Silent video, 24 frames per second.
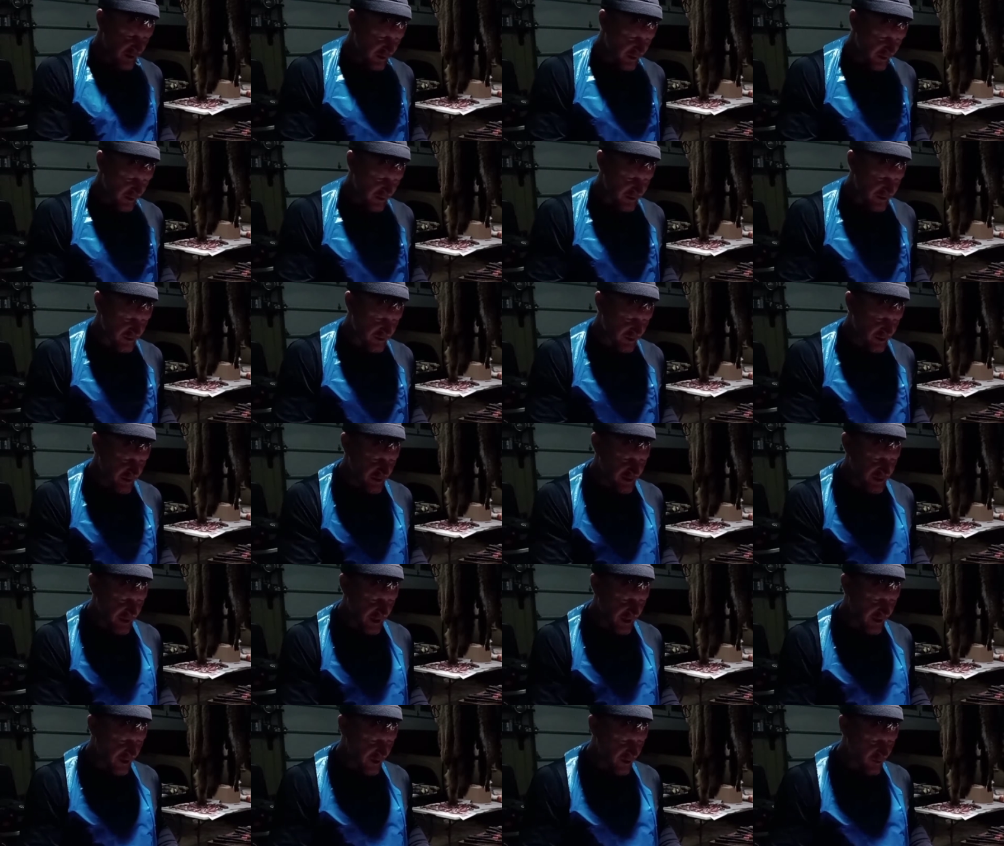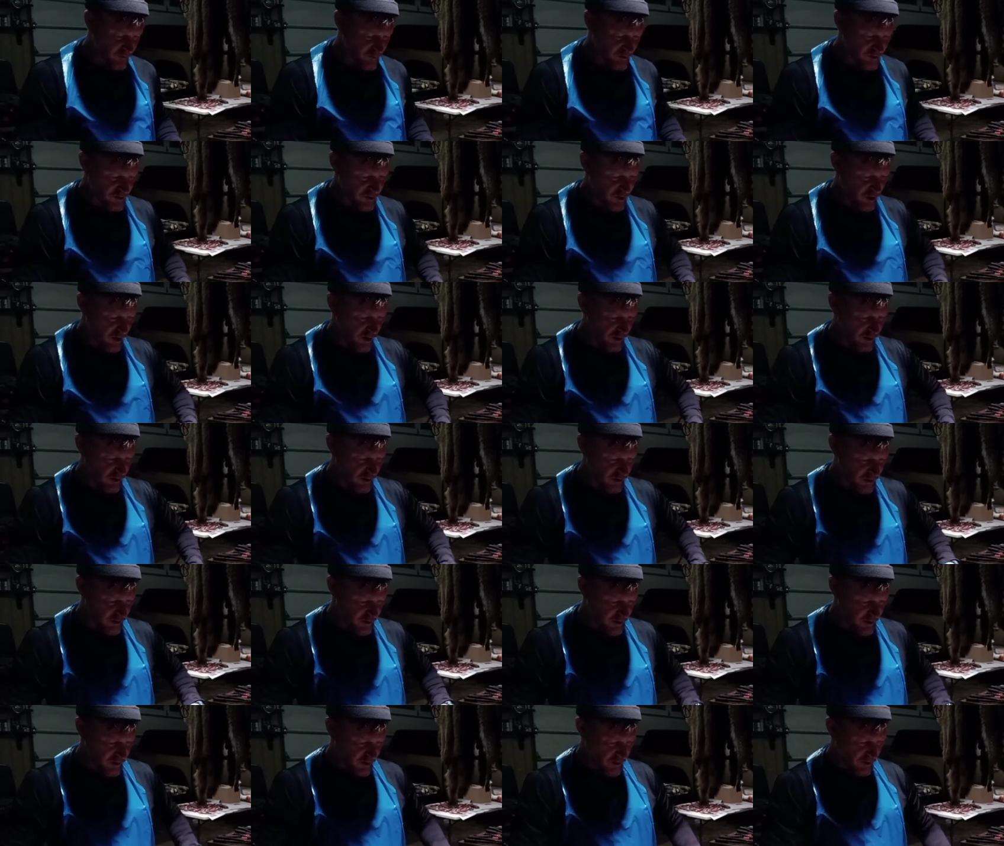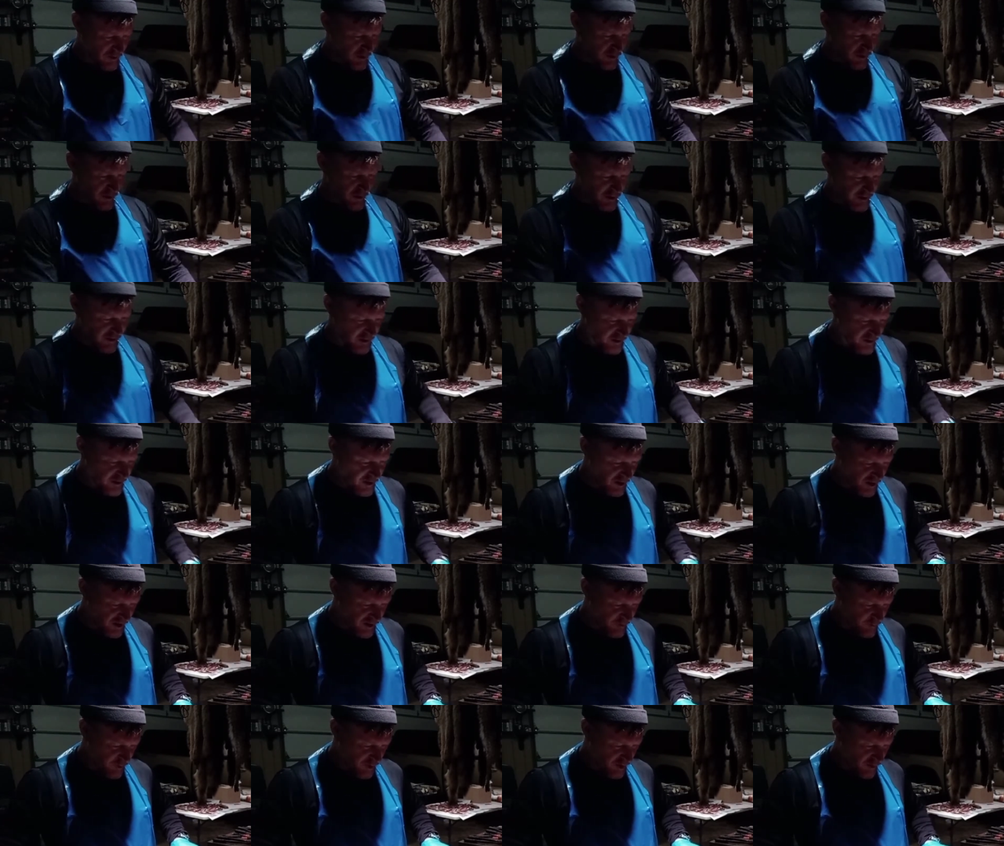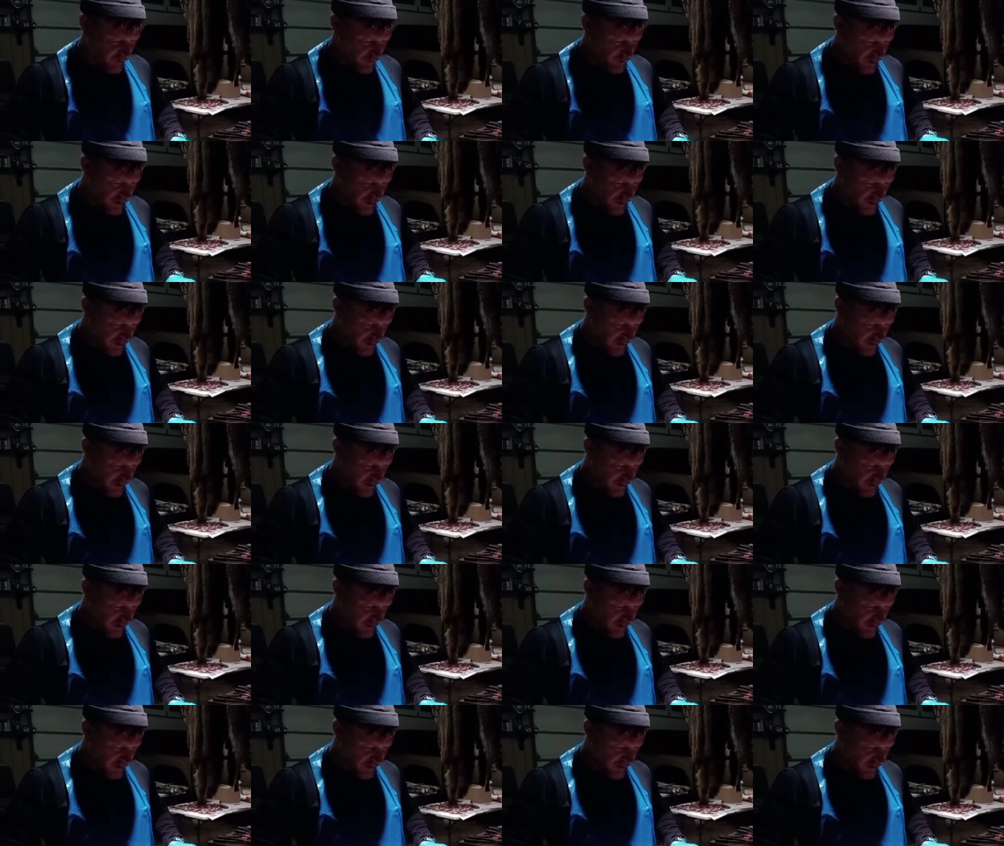see this guy here was caught in a conibear, but I